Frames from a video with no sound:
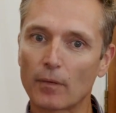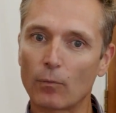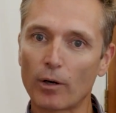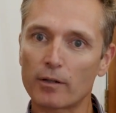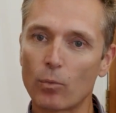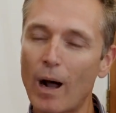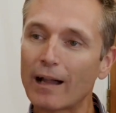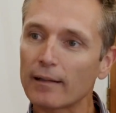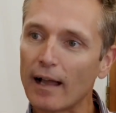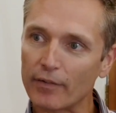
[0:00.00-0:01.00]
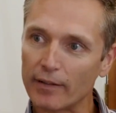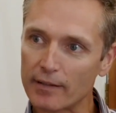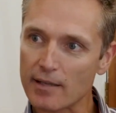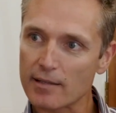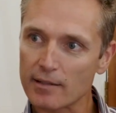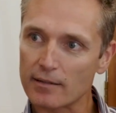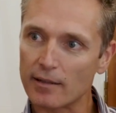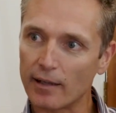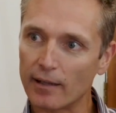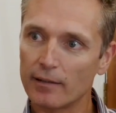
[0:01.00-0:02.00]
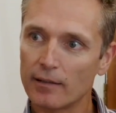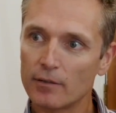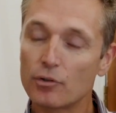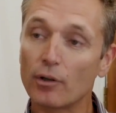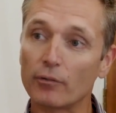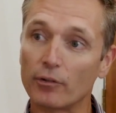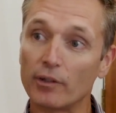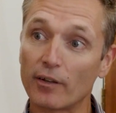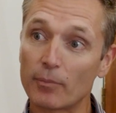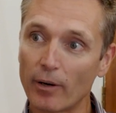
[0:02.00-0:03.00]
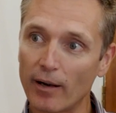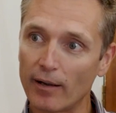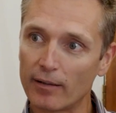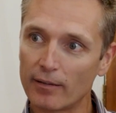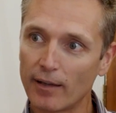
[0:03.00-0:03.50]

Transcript: what wildlife had existed there 200 years prior.